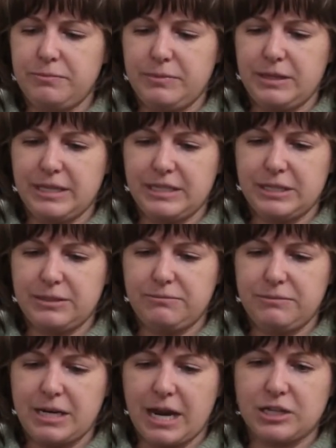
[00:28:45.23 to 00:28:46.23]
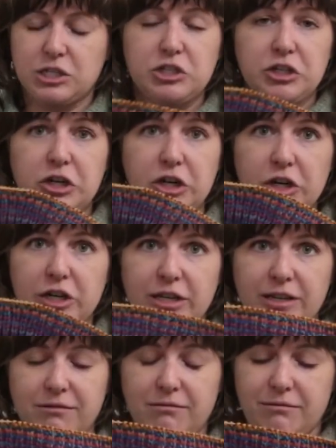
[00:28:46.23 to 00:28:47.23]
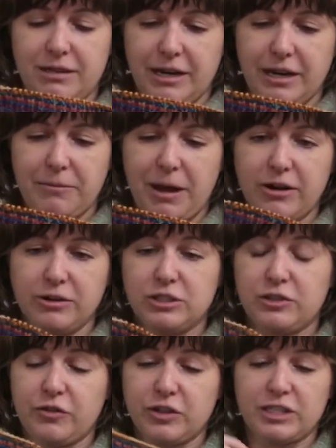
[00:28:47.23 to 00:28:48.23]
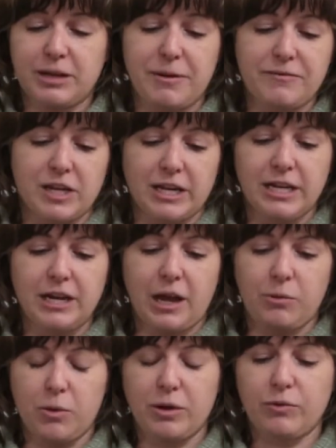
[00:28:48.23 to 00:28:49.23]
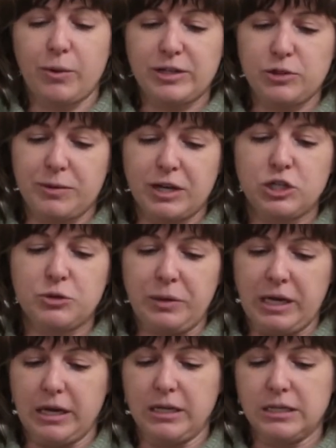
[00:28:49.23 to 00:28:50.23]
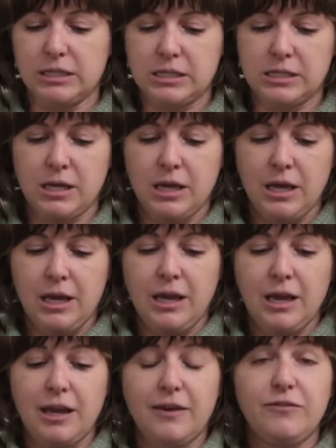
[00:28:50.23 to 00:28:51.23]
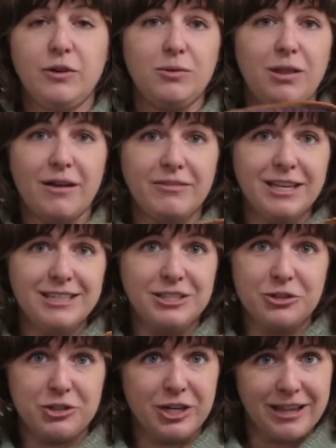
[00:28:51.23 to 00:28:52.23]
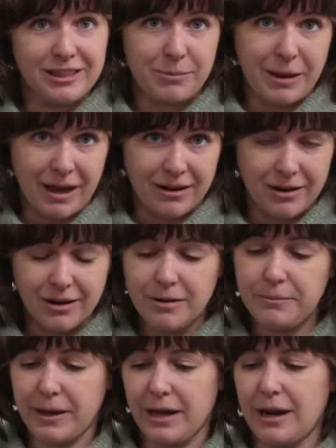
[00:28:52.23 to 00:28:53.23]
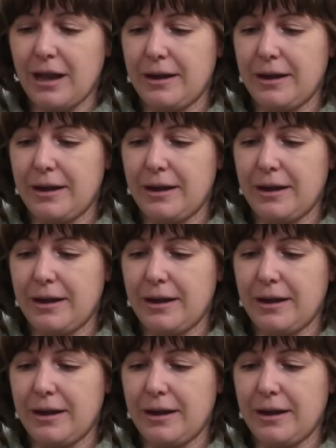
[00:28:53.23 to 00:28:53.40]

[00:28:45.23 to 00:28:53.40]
this textured knitting pattern. It's the first time I've done it. I won't give away too much, because if you love this, you should get the pattern. But